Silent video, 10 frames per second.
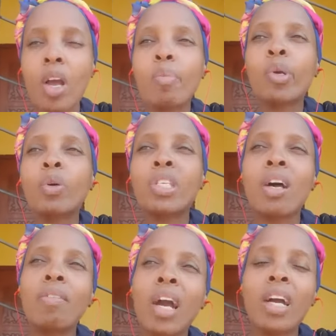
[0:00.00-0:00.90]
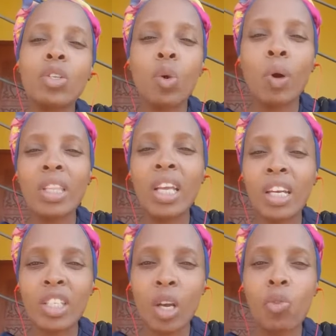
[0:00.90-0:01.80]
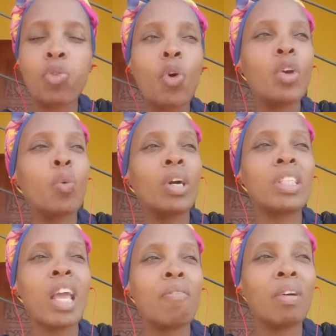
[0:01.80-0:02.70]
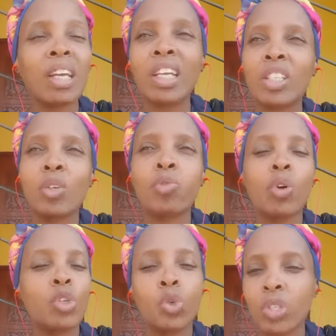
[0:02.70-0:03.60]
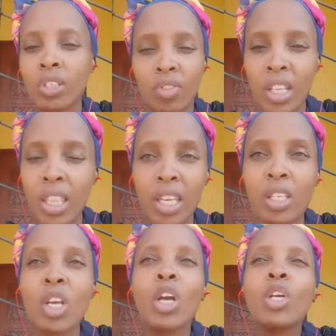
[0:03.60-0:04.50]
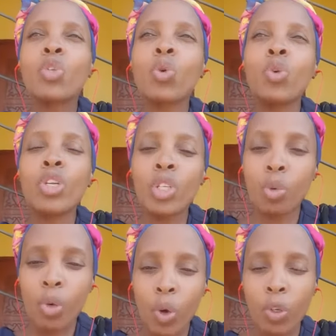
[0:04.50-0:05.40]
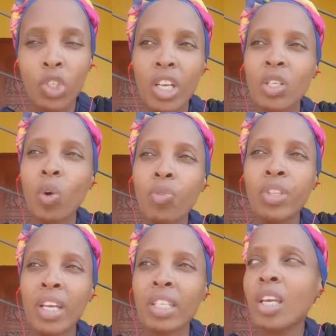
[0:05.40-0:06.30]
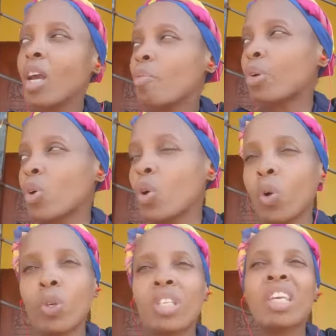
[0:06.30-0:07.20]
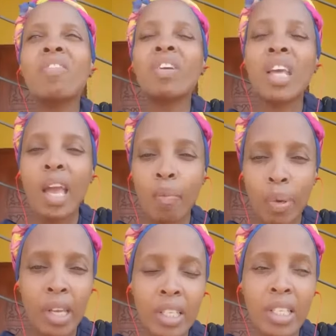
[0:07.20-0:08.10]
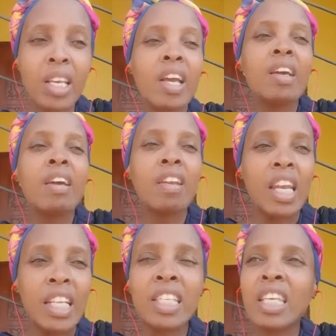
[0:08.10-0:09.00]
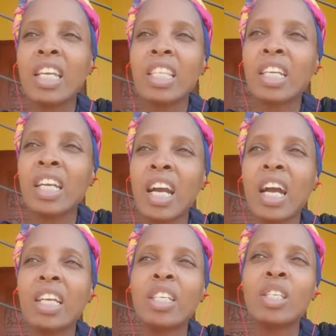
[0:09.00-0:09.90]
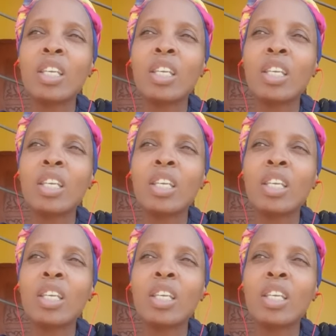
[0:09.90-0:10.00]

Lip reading: Because some cars, what they retail for and what they are marketed for, it's two different things. So you need to be conscious of that, because if it happens, let's say that car is